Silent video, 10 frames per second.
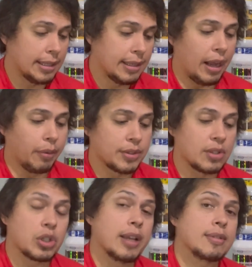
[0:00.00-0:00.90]
I would
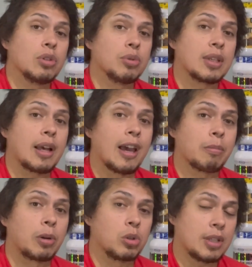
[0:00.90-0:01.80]
suggest using high
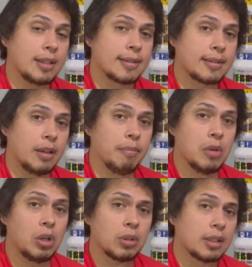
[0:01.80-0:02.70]
protein skim
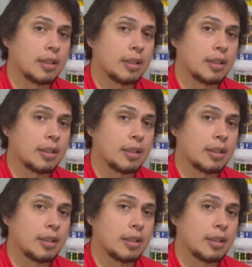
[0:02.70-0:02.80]
milk.